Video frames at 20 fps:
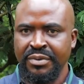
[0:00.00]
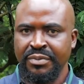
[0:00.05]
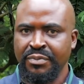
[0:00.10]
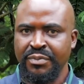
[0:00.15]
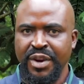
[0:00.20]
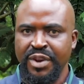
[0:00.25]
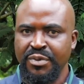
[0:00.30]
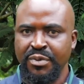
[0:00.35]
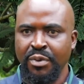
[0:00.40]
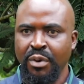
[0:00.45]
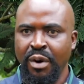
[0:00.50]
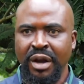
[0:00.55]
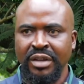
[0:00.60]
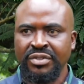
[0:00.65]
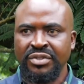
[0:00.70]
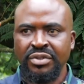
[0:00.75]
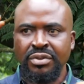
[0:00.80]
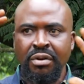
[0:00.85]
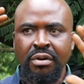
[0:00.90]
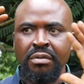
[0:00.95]
when you are
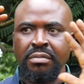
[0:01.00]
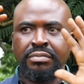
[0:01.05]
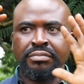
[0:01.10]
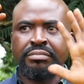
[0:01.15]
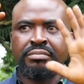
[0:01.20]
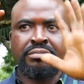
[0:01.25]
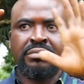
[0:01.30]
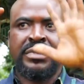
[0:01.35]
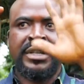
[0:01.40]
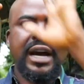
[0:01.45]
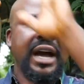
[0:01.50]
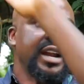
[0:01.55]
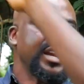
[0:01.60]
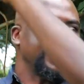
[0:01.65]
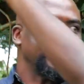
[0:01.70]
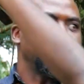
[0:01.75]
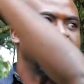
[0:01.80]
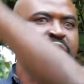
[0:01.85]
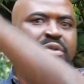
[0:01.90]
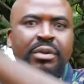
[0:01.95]
so
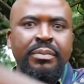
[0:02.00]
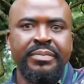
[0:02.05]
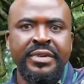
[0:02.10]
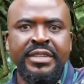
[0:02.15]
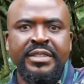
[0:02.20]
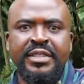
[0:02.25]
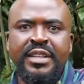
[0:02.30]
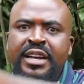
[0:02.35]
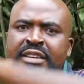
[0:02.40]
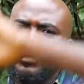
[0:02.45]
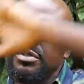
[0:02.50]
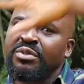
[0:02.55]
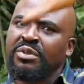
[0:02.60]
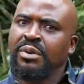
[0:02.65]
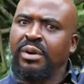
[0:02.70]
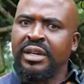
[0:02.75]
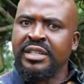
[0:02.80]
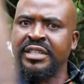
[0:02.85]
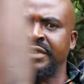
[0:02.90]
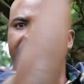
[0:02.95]
carried in your business, in
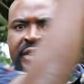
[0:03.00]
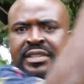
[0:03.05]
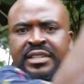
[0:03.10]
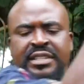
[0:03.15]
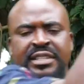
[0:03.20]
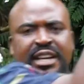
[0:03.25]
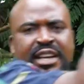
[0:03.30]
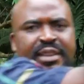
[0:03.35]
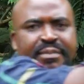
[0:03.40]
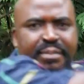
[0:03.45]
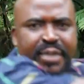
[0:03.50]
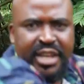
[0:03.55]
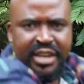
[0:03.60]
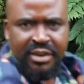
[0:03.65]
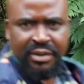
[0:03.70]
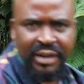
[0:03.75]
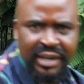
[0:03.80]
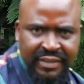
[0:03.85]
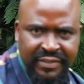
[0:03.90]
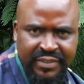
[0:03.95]
your activities, and
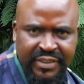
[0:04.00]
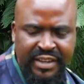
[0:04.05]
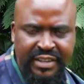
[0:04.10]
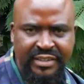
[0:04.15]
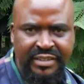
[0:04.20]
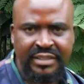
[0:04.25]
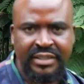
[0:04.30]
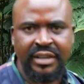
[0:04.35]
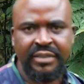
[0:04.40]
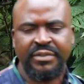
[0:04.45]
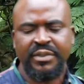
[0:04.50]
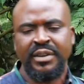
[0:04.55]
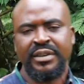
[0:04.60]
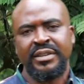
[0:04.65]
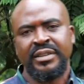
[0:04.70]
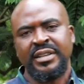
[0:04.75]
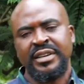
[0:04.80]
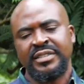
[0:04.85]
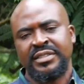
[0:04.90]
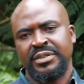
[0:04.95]
many other things,
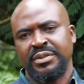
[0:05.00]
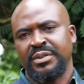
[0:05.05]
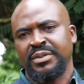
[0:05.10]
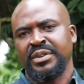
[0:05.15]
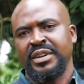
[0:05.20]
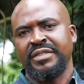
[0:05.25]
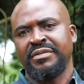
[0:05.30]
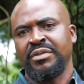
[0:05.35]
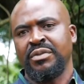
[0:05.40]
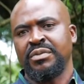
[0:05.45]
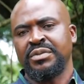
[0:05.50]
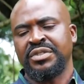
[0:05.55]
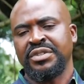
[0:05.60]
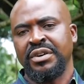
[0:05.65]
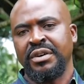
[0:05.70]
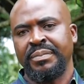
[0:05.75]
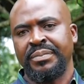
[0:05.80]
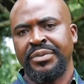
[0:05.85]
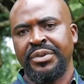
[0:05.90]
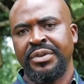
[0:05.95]
definitely the testosterone level will
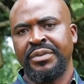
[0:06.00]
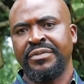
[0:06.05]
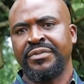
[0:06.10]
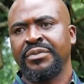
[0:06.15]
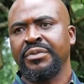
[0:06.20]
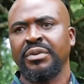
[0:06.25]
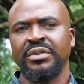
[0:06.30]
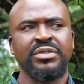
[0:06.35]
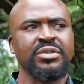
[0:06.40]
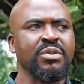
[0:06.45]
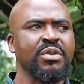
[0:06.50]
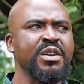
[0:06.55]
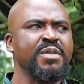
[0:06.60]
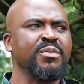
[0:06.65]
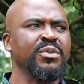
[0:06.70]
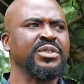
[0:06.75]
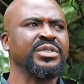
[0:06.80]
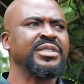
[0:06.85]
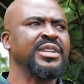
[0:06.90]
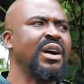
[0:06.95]
drop. If you are so
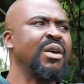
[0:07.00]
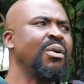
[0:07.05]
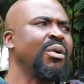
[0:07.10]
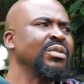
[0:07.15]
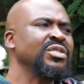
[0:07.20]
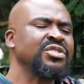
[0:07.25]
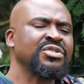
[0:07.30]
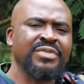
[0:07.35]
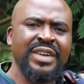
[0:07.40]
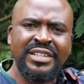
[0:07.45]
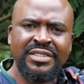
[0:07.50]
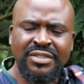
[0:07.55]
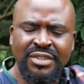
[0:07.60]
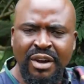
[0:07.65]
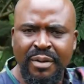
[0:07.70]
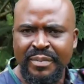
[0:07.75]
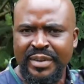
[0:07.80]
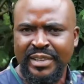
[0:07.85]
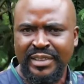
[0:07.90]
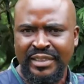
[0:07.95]
emotional or stressed
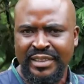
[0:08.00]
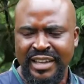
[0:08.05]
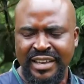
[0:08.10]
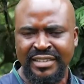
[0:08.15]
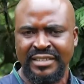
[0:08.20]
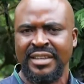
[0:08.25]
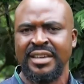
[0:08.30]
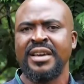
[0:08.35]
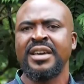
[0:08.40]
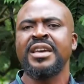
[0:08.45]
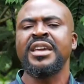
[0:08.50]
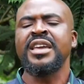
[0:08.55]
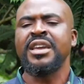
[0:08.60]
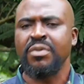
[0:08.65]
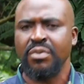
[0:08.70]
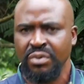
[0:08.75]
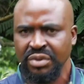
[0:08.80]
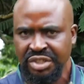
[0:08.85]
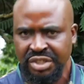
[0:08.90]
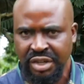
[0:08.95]
up in things, it
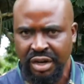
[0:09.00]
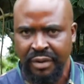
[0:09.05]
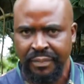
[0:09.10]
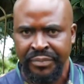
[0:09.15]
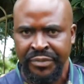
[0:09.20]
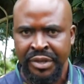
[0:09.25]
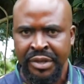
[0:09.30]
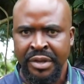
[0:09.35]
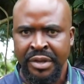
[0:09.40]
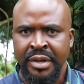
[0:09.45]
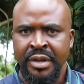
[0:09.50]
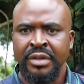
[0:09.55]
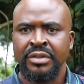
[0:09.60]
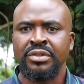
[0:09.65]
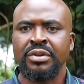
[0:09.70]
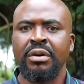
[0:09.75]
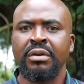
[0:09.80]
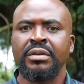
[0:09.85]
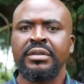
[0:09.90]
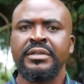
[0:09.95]
will drop.
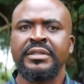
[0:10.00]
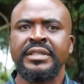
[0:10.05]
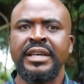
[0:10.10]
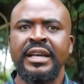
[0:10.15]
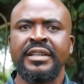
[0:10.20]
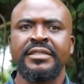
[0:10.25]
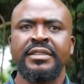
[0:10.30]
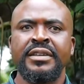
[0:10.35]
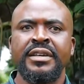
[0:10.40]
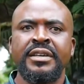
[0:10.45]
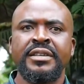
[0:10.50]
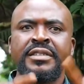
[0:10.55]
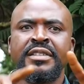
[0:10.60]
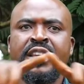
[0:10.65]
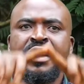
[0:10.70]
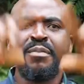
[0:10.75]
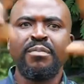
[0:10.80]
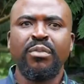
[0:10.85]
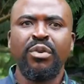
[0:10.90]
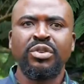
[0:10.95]
So sex is
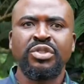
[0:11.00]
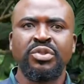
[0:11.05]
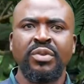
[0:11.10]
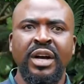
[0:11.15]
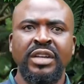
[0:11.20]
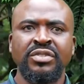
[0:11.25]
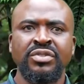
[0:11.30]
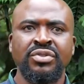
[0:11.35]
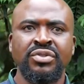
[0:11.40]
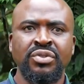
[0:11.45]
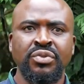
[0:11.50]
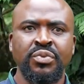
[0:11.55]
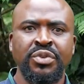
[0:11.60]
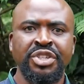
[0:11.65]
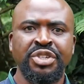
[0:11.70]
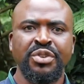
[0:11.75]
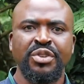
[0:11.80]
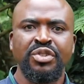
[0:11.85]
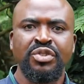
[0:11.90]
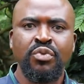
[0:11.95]
a mutual
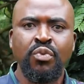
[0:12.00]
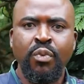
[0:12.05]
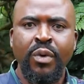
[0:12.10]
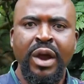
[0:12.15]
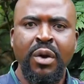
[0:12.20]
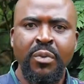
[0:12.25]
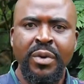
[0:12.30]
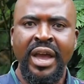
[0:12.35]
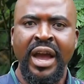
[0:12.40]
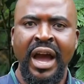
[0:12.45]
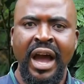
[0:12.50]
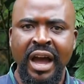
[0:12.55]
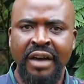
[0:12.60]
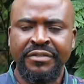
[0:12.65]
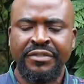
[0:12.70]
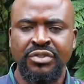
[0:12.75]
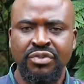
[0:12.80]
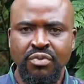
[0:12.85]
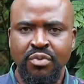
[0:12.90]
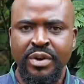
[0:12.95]
situation where we
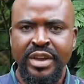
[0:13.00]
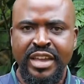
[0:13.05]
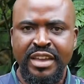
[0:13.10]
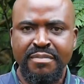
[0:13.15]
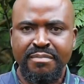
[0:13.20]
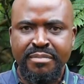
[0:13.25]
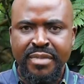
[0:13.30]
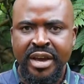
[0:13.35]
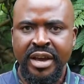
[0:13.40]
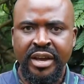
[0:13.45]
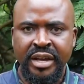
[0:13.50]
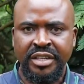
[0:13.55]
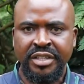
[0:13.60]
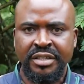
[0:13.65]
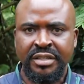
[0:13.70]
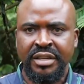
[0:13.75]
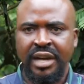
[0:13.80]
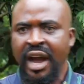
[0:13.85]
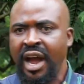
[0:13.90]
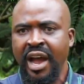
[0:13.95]
have to
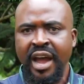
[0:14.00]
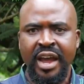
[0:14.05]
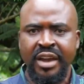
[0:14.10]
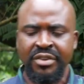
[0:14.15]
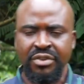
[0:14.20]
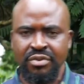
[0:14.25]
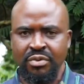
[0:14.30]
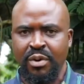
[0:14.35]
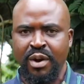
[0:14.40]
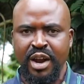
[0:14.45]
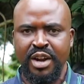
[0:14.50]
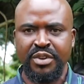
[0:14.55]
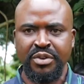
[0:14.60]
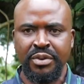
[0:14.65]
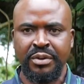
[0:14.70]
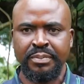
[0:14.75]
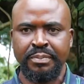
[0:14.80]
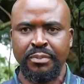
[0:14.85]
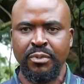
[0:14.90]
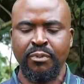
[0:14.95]
emerge, and you and
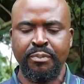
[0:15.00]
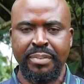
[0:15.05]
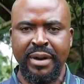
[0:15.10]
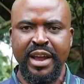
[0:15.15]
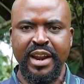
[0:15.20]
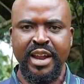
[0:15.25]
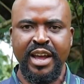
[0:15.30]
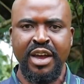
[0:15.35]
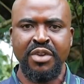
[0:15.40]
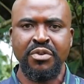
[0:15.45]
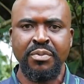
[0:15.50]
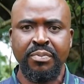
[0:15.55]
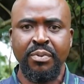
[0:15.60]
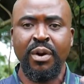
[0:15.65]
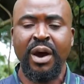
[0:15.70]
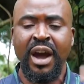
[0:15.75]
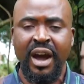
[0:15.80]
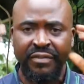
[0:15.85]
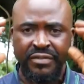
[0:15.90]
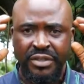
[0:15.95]
your partner, you
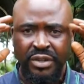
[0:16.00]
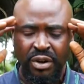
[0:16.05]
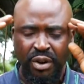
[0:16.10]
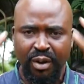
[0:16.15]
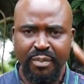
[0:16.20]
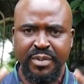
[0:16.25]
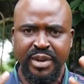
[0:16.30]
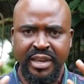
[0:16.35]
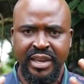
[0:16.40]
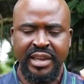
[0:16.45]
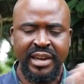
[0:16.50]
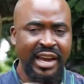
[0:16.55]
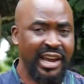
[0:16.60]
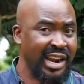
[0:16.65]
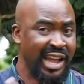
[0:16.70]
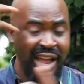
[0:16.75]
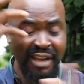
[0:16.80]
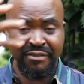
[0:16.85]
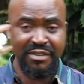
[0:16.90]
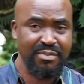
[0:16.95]
both have to communicate and
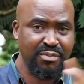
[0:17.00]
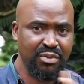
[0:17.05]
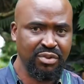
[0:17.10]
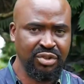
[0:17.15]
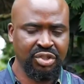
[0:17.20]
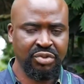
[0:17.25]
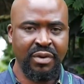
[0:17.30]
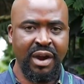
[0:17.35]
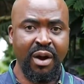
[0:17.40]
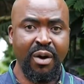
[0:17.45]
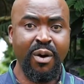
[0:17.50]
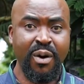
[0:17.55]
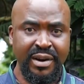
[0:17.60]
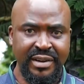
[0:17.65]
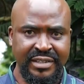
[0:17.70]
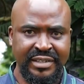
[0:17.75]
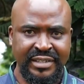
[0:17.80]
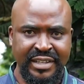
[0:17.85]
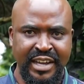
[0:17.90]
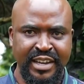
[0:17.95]
have a mutual
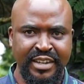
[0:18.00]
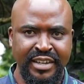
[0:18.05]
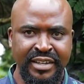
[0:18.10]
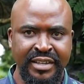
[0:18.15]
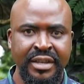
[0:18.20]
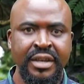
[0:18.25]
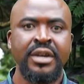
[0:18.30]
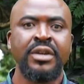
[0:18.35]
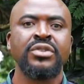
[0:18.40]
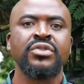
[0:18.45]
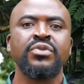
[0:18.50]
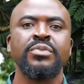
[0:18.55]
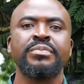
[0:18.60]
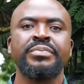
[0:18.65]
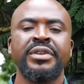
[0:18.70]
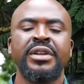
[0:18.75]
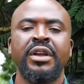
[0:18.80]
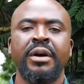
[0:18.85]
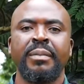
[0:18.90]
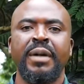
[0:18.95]
understanding to
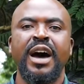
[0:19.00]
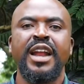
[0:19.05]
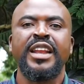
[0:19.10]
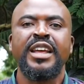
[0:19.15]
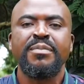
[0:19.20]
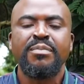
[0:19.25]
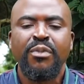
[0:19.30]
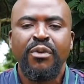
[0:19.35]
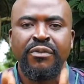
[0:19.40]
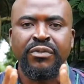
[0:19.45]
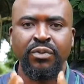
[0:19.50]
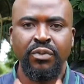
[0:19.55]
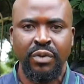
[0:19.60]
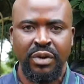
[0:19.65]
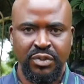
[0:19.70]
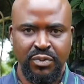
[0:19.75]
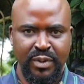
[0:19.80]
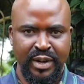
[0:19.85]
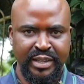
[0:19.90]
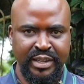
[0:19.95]
build up and then move
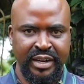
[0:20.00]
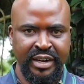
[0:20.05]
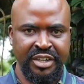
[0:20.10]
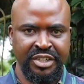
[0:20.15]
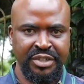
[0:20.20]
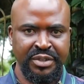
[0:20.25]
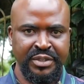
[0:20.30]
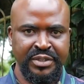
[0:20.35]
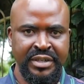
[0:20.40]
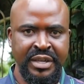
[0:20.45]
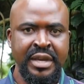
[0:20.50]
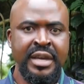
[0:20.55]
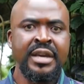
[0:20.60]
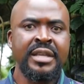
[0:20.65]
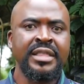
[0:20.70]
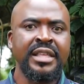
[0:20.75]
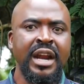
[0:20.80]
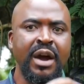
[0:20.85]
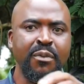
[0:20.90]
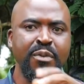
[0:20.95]
towards one direction. There are